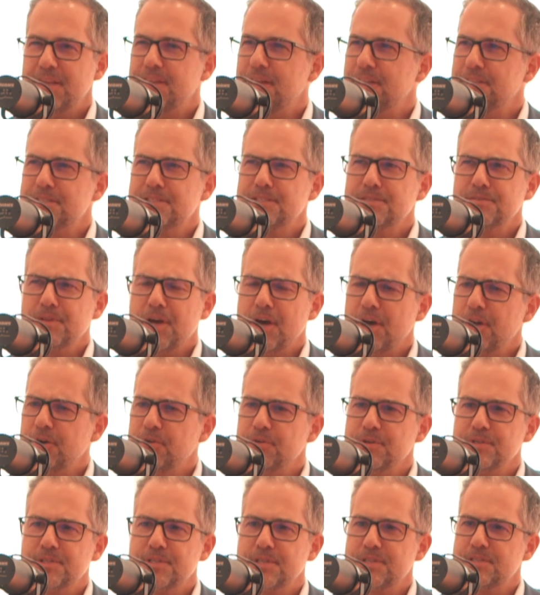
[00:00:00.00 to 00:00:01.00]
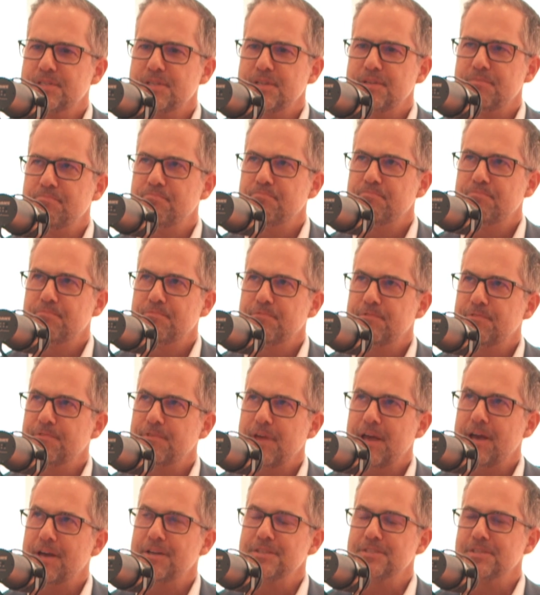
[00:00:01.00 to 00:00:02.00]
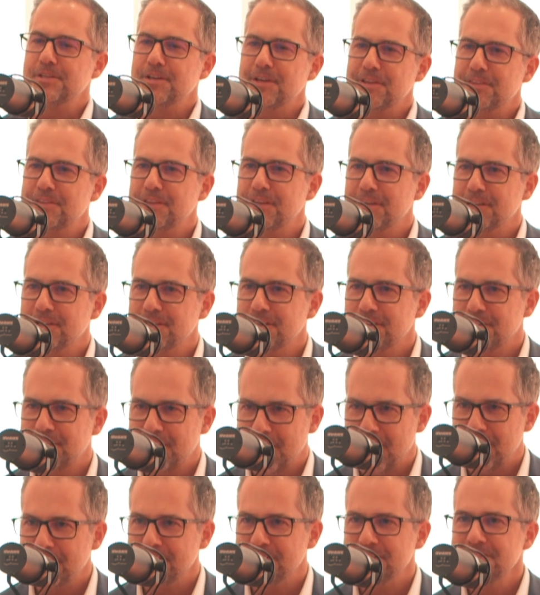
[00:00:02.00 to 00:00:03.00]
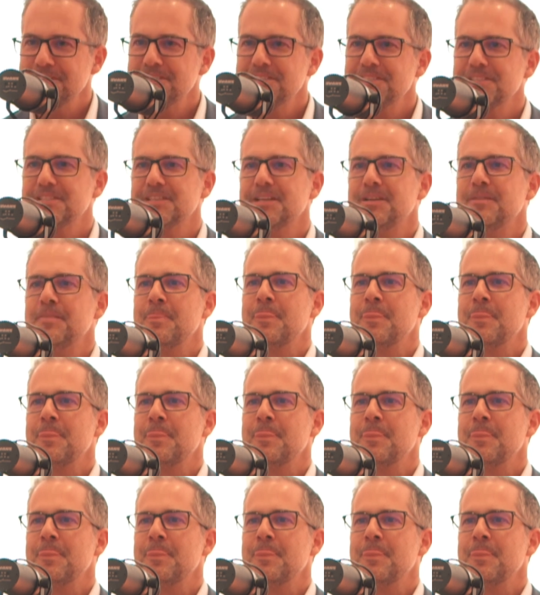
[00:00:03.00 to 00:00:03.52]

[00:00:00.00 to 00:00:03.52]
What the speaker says: That's 160,000, I think, gallons.